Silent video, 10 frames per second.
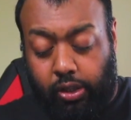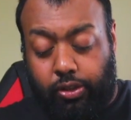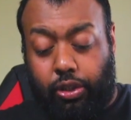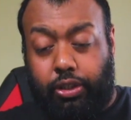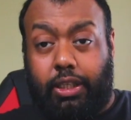
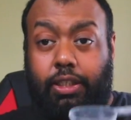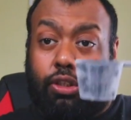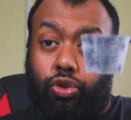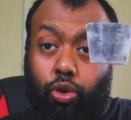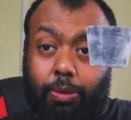So this is a
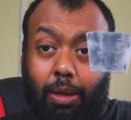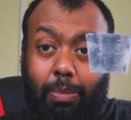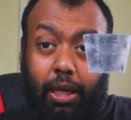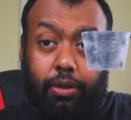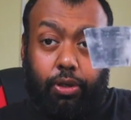scoop that
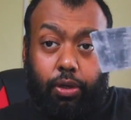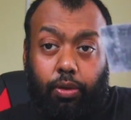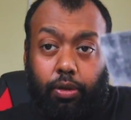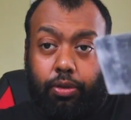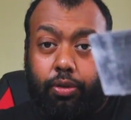big, so
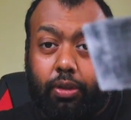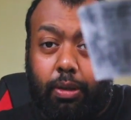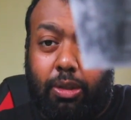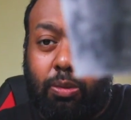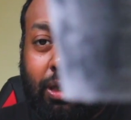let me just